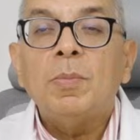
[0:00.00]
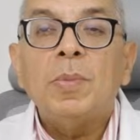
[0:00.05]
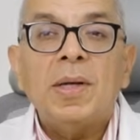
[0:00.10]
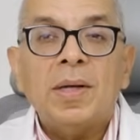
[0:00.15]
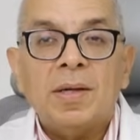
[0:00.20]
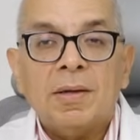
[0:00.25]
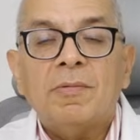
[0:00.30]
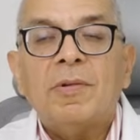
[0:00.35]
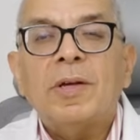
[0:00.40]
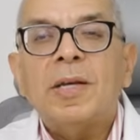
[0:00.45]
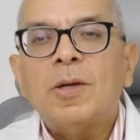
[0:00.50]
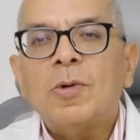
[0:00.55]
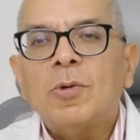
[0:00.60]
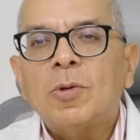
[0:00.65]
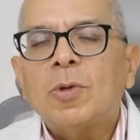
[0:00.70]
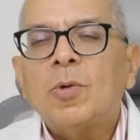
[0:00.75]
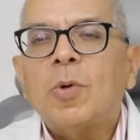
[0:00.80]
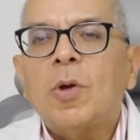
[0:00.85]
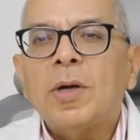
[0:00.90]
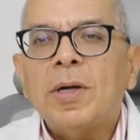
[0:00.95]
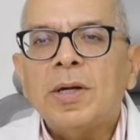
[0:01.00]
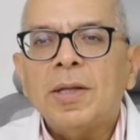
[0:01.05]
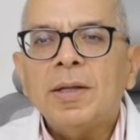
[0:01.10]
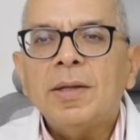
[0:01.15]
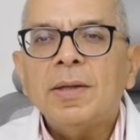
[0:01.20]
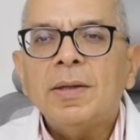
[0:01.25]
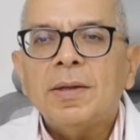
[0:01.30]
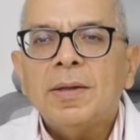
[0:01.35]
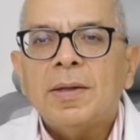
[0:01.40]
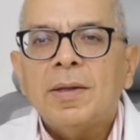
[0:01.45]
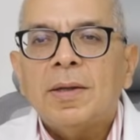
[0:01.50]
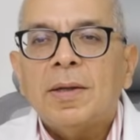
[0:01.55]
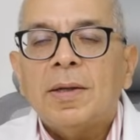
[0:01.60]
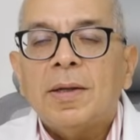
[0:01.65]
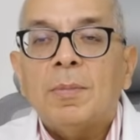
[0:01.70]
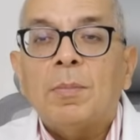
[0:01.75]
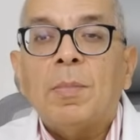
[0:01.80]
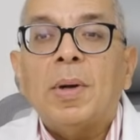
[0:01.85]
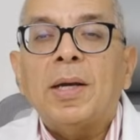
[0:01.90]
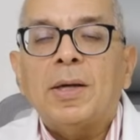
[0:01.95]
make a very good quality
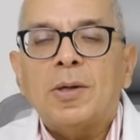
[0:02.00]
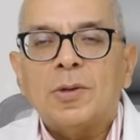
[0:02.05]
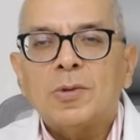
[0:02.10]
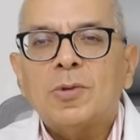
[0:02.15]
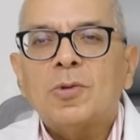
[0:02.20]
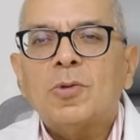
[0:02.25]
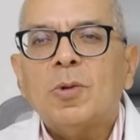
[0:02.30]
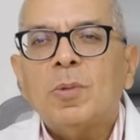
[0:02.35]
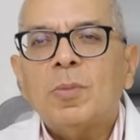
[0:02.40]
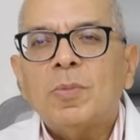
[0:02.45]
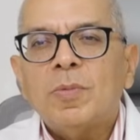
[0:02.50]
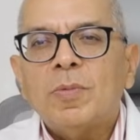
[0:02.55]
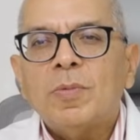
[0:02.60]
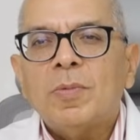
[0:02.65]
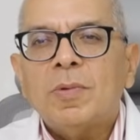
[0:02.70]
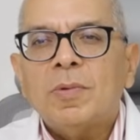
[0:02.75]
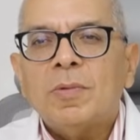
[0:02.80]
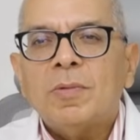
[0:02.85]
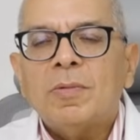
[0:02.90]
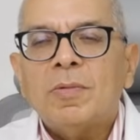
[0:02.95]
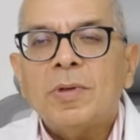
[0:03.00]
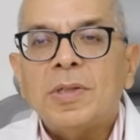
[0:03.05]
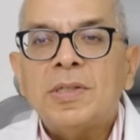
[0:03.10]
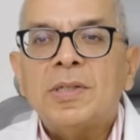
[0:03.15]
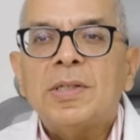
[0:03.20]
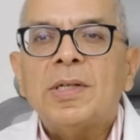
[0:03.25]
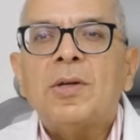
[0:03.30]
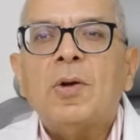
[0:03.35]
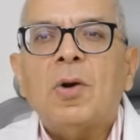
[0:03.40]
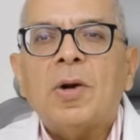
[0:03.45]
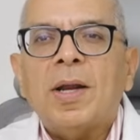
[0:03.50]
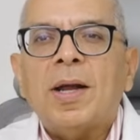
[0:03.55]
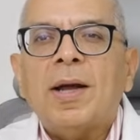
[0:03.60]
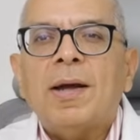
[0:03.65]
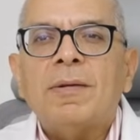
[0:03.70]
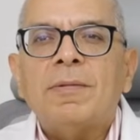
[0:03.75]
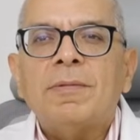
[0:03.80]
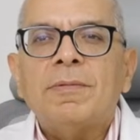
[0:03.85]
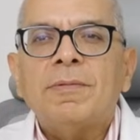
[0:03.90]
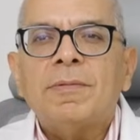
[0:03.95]
microscope, which did not
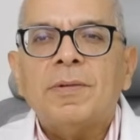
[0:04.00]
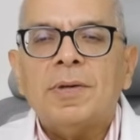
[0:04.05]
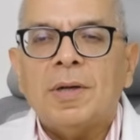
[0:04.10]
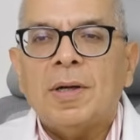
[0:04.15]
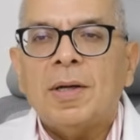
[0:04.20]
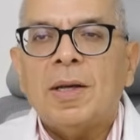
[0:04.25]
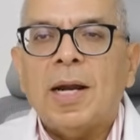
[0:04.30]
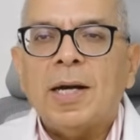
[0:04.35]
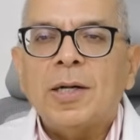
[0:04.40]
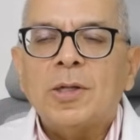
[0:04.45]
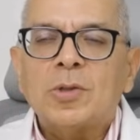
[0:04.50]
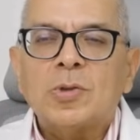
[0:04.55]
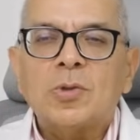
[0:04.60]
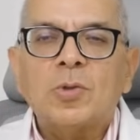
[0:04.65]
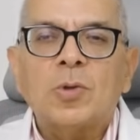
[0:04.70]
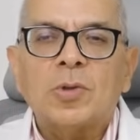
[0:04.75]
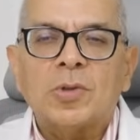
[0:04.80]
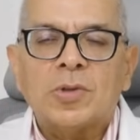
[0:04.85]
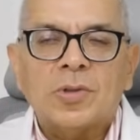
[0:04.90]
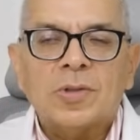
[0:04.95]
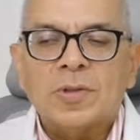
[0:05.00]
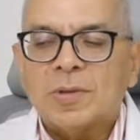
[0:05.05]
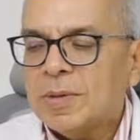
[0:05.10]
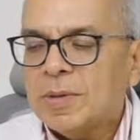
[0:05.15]
have a light source